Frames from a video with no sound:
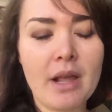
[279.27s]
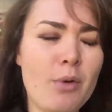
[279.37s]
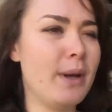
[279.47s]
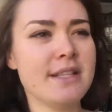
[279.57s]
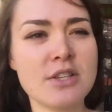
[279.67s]

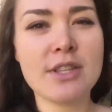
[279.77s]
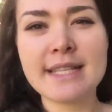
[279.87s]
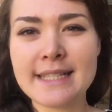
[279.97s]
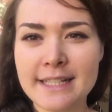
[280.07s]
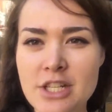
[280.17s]
I went to
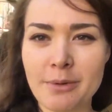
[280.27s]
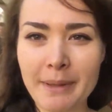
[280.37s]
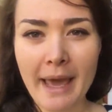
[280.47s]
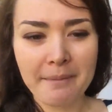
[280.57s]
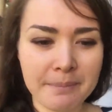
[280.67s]
this leadership
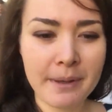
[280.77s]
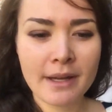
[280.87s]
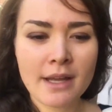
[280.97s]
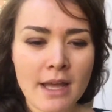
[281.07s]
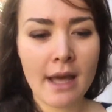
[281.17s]
camp,
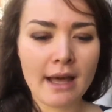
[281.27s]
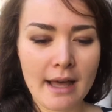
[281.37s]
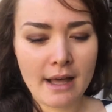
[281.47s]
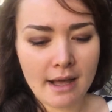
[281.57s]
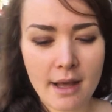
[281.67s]

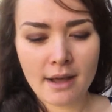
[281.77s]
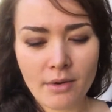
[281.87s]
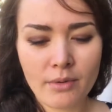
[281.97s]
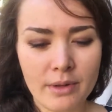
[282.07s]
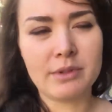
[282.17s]
uh,
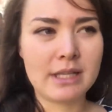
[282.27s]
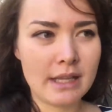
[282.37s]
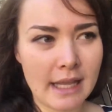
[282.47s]
when was it?